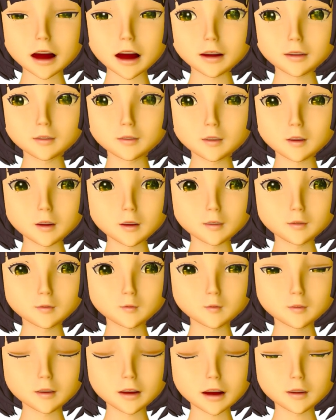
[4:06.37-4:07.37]
And
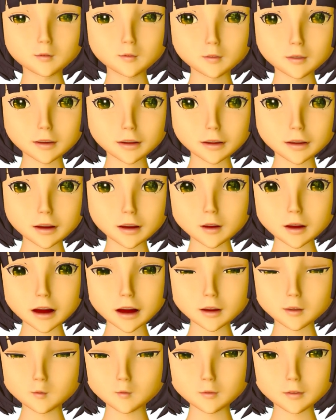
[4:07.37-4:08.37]
nouns,
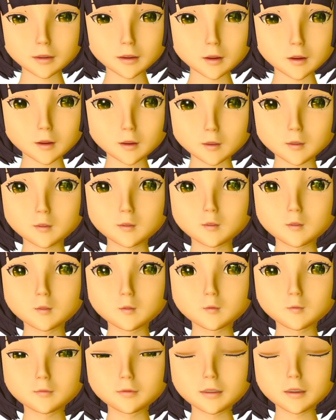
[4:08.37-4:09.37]
and also
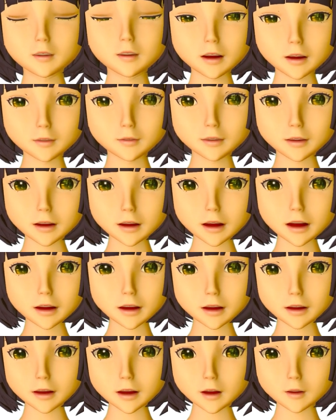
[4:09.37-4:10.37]
pronouns and
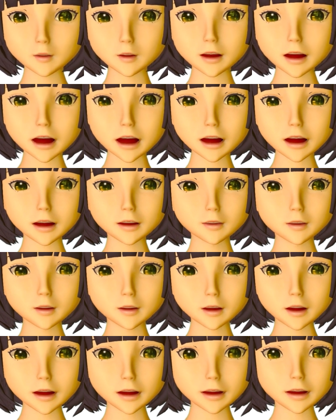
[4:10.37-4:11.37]
other noun-like
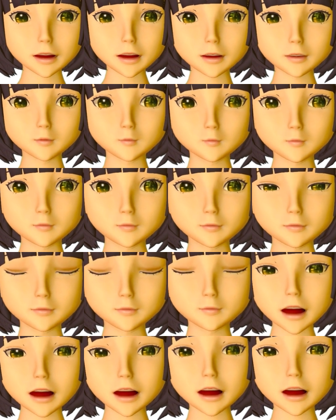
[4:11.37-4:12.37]
entities,
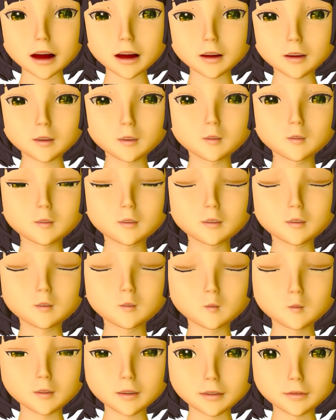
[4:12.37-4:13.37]
taigen,
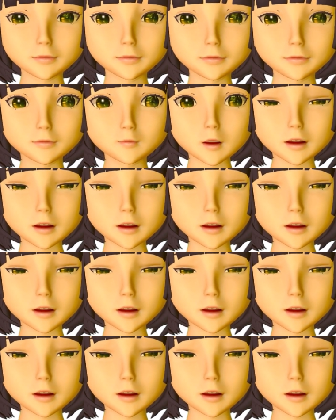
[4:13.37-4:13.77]
or